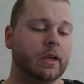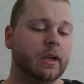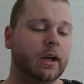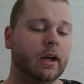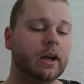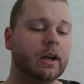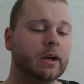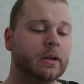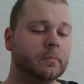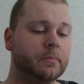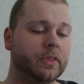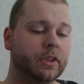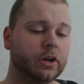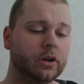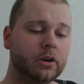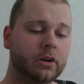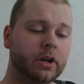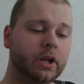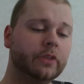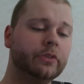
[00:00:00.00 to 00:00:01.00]

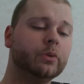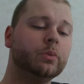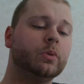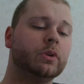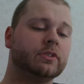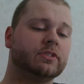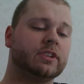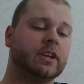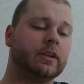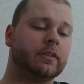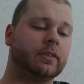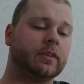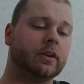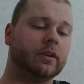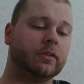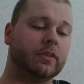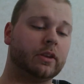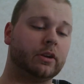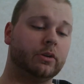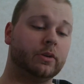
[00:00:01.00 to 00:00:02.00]
There are other ones out there
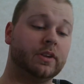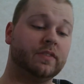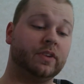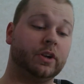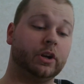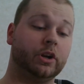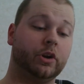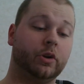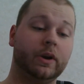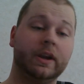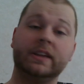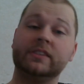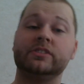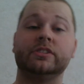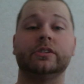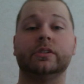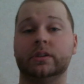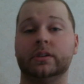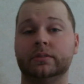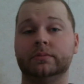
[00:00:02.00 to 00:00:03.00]
that are even
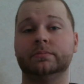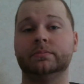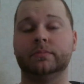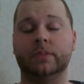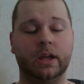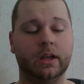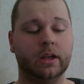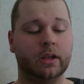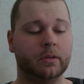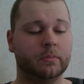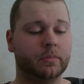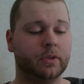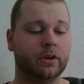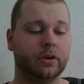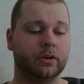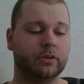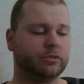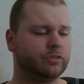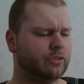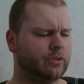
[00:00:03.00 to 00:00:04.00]
crazier.
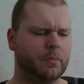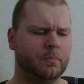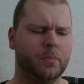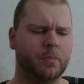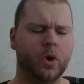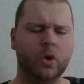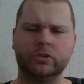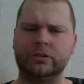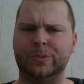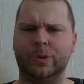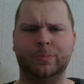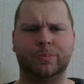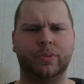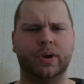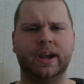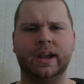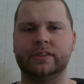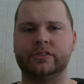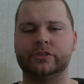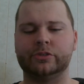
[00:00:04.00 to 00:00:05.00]
There's multiple brands.